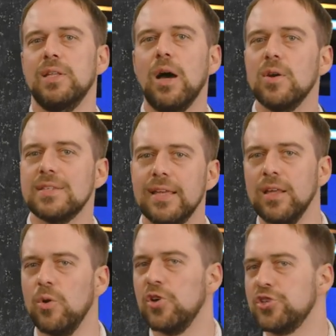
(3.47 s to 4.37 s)
now
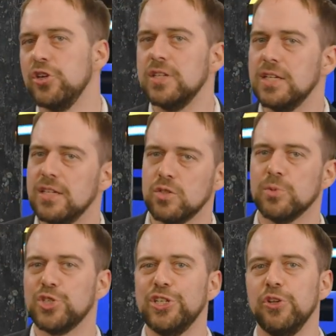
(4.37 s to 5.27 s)
extend our journey into
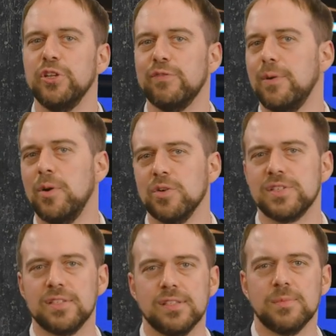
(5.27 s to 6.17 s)
machine learning for power
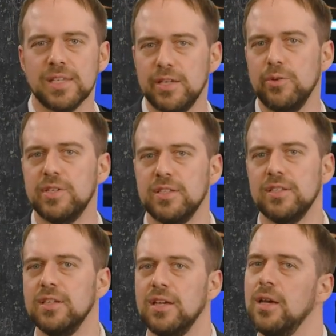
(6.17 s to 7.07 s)
system security